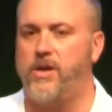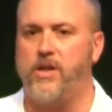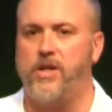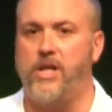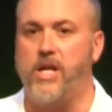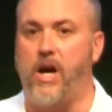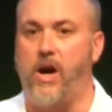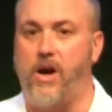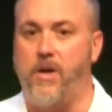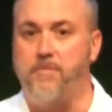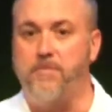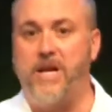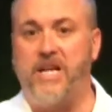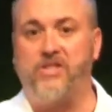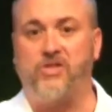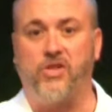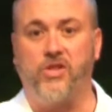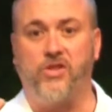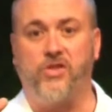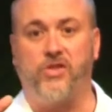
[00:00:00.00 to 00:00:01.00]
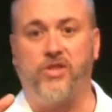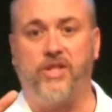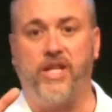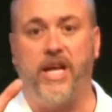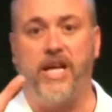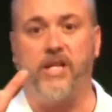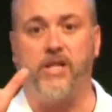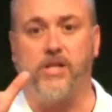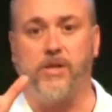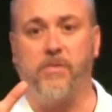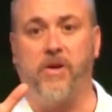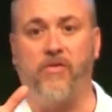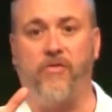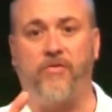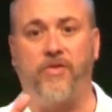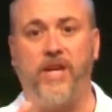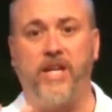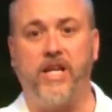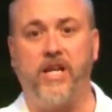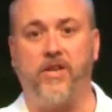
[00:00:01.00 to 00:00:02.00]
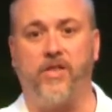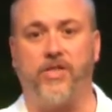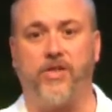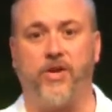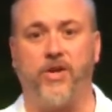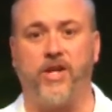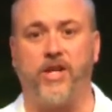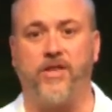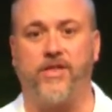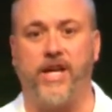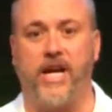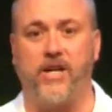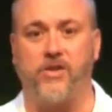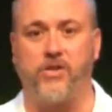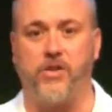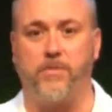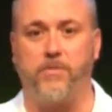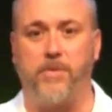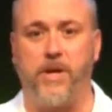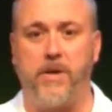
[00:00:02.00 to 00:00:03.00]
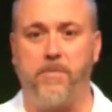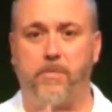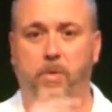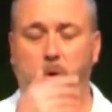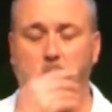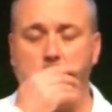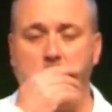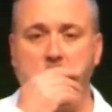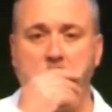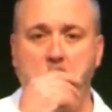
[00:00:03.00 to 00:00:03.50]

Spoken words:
Now our message today is about feeding 30,000 people.